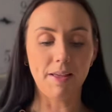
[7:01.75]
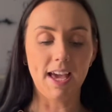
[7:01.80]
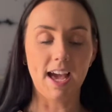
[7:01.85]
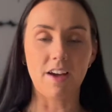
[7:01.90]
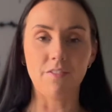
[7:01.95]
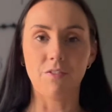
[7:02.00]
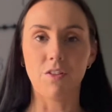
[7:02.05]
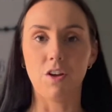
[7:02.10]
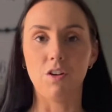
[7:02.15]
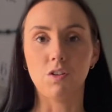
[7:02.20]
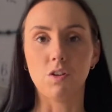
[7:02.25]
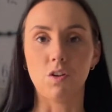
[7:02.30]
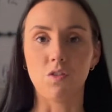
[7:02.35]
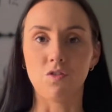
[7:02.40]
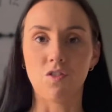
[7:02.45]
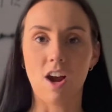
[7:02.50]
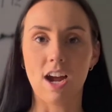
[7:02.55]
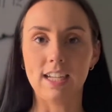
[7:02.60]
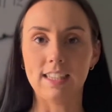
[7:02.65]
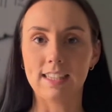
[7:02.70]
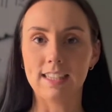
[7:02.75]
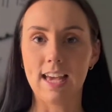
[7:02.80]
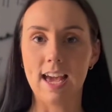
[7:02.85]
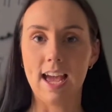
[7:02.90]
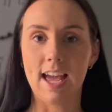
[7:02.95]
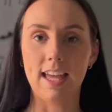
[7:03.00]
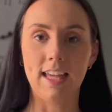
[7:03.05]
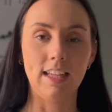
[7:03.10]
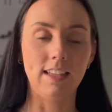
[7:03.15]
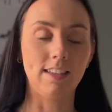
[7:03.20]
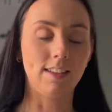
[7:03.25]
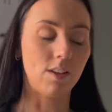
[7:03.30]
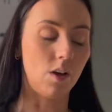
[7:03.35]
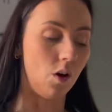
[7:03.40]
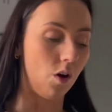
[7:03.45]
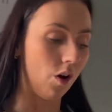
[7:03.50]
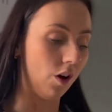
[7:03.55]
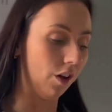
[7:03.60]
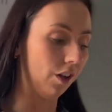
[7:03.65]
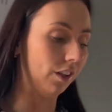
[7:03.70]
have those on rice cakes,
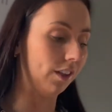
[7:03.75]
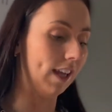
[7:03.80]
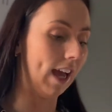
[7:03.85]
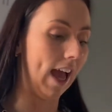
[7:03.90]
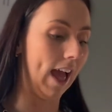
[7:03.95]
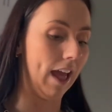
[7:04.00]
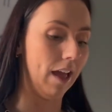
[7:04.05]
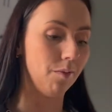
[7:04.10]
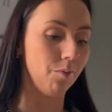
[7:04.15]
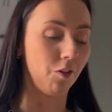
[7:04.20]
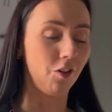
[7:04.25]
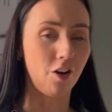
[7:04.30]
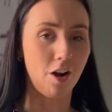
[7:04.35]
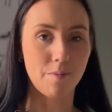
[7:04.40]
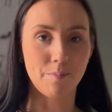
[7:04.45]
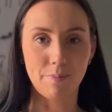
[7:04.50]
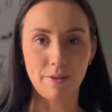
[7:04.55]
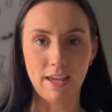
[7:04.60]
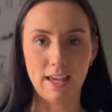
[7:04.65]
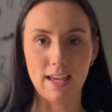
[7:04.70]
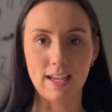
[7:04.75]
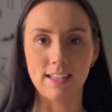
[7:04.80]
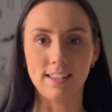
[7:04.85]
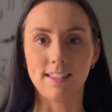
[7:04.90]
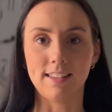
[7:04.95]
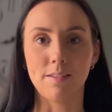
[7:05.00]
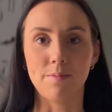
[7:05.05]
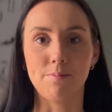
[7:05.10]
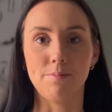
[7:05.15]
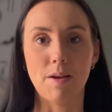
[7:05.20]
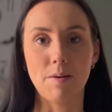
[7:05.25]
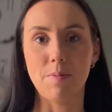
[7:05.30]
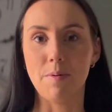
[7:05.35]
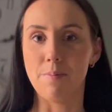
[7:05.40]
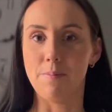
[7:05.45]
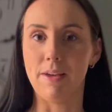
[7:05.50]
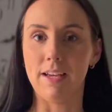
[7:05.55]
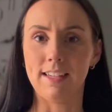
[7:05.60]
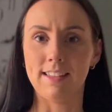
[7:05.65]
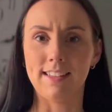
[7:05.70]
on crumpets, maybe
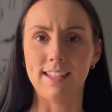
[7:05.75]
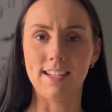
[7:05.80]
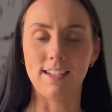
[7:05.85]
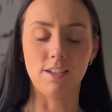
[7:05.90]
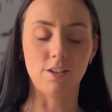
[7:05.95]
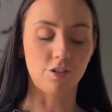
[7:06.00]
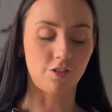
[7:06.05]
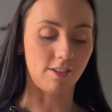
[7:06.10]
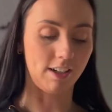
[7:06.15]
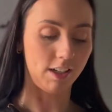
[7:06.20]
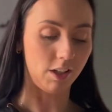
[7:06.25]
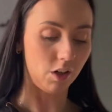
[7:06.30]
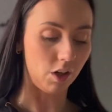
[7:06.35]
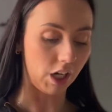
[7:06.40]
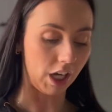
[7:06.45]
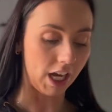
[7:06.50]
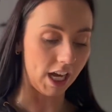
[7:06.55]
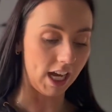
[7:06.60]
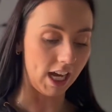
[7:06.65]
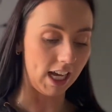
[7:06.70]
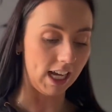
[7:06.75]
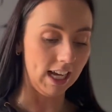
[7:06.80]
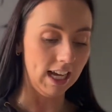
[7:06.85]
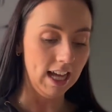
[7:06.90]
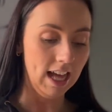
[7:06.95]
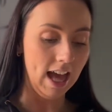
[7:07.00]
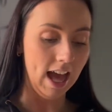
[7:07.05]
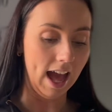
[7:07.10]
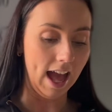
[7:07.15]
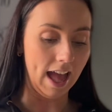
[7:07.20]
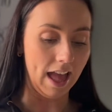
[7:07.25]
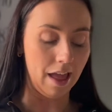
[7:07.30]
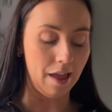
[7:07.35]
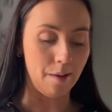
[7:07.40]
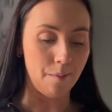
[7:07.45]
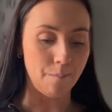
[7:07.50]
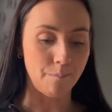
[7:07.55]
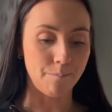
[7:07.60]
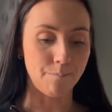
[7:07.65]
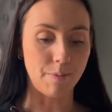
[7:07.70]
mixed into Greek yogurt.
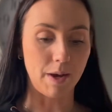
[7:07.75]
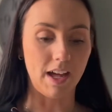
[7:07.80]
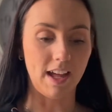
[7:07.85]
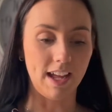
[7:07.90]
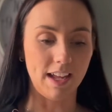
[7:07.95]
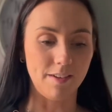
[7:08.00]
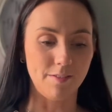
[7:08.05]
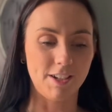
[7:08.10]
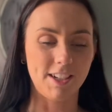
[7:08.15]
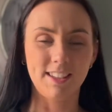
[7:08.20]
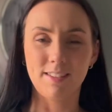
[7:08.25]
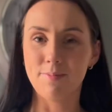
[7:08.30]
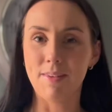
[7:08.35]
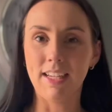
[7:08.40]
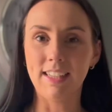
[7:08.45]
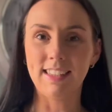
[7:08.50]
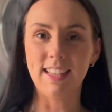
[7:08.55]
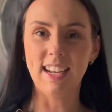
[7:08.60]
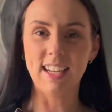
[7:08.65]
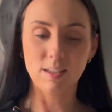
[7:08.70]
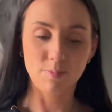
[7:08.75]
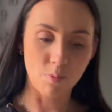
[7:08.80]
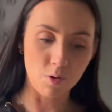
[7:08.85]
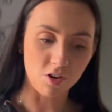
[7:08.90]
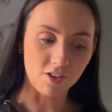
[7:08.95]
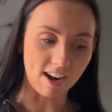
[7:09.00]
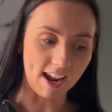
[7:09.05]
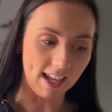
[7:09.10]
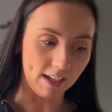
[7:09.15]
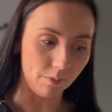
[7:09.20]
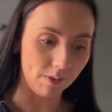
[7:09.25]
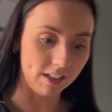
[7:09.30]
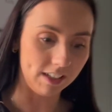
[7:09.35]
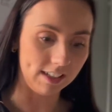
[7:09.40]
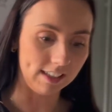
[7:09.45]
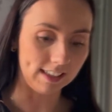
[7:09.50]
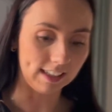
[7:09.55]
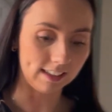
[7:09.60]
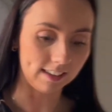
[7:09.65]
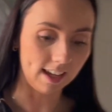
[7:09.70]
But it just makes it less boring, which
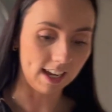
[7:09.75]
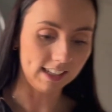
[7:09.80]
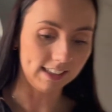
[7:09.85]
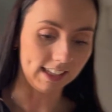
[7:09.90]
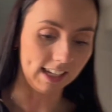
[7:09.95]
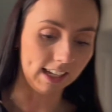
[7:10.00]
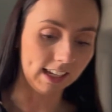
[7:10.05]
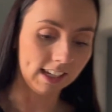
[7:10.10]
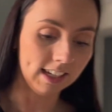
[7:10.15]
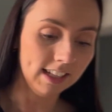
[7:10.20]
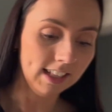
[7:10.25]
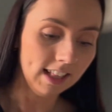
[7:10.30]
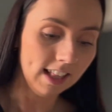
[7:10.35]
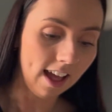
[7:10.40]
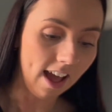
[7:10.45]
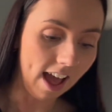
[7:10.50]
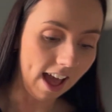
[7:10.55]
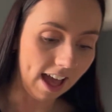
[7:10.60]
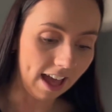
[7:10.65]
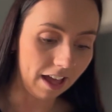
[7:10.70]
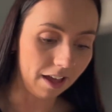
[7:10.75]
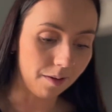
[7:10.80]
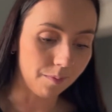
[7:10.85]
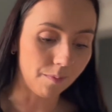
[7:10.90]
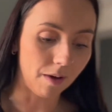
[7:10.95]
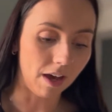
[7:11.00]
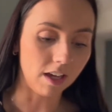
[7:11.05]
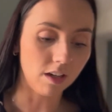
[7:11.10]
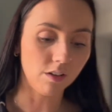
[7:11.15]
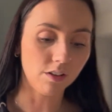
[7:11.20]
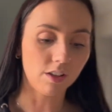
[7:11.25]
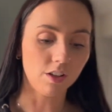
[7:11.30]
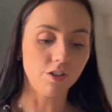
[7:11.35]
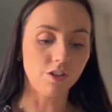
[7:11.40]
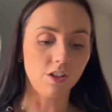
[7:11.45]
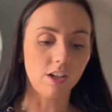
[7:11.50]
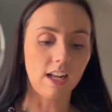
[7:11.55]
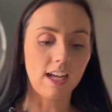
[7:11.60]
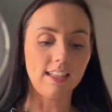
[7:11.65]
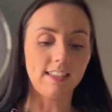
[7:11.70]
is exciting. I also
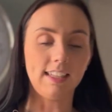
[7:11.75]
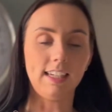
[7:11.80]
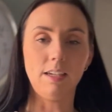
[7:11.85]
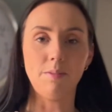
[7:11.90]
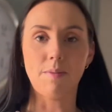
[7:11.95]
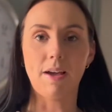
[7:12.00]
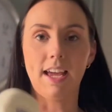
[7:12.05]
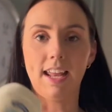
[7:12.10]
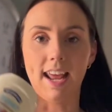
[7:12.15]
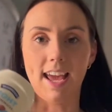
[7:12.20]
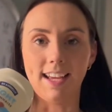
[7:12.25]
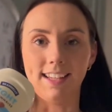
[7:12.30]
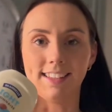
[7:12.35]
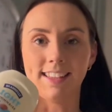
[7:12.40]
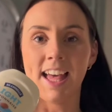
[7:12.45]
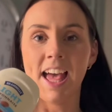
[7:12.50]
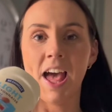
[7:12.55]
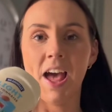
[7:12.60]
do like to eat mayonnaise